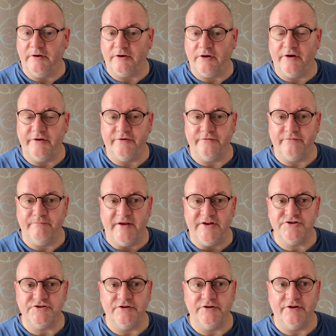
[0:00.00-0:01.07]
kind of
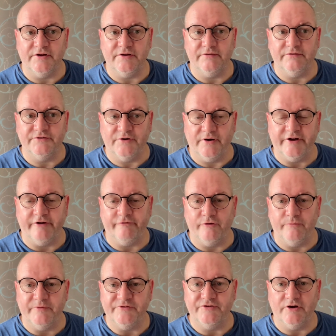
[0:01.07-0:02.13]
mentioned that the dining
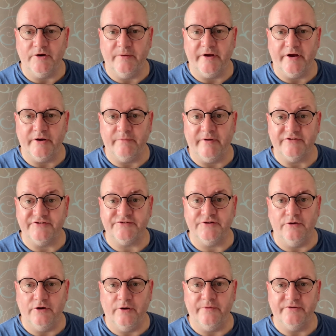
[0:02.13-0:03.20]
room isn't going anywhere; it's
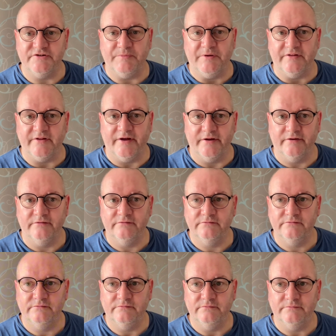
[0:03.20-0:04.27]
still going to be there.
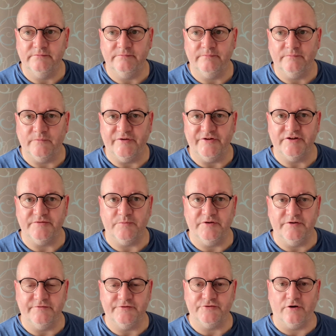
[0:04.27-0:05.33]
When
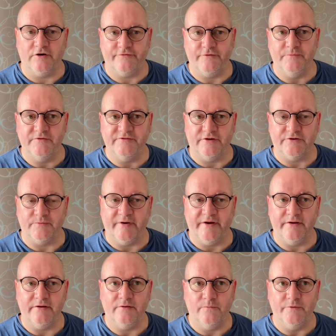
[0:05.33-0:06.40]
the photographer moves out the
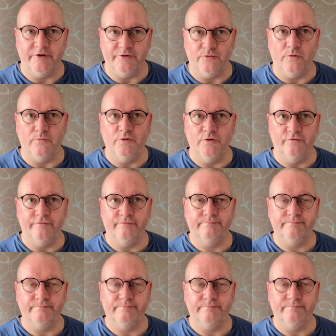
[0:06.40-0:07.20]
way, we can all move.